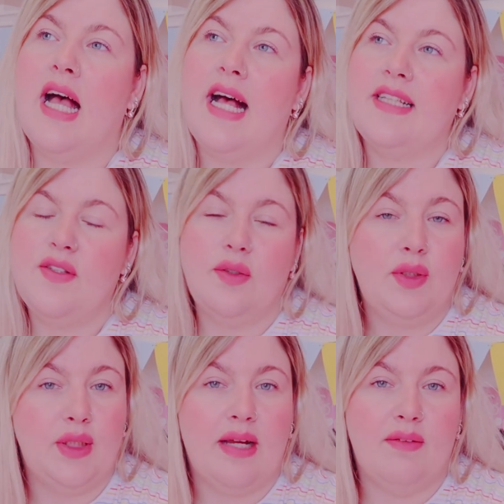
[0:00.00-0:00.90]
I do
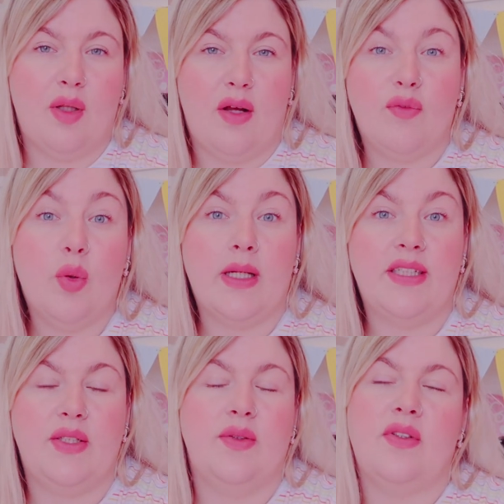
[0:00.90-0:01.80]
share a lot of
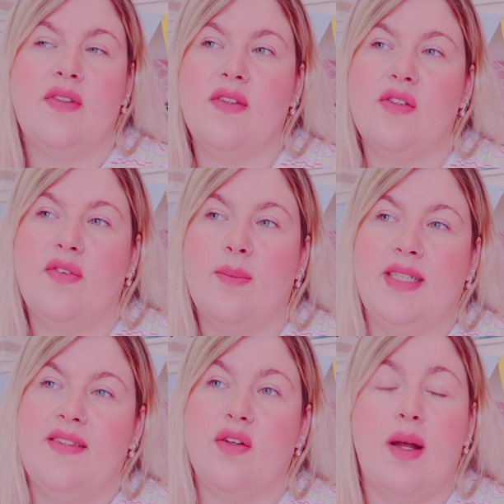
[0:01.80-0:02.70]
quick doodles and stuff on my
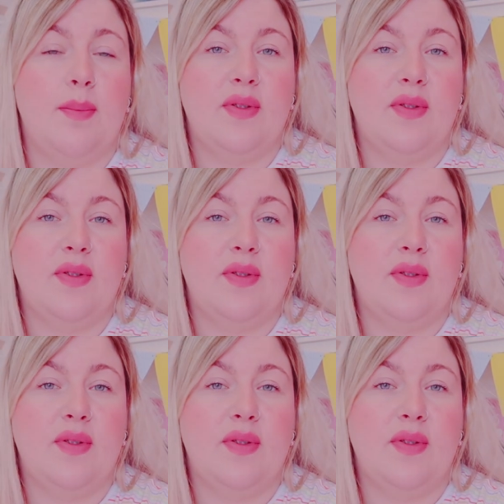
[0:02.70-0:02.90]
Instagram,